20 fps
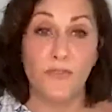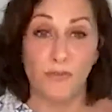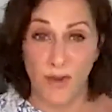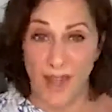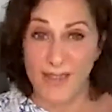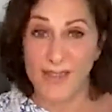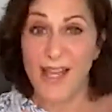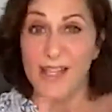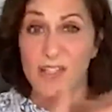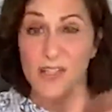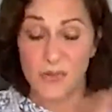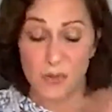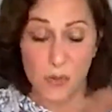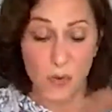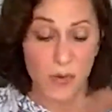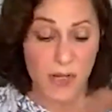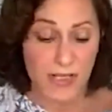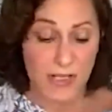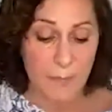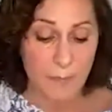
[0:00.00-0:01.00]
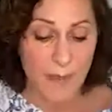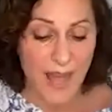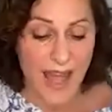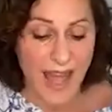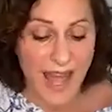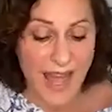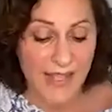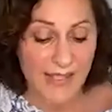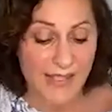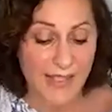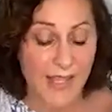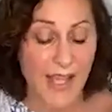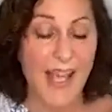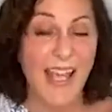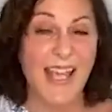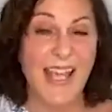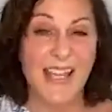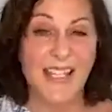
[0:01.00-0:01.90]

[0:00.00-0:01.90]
We've read that story in the past.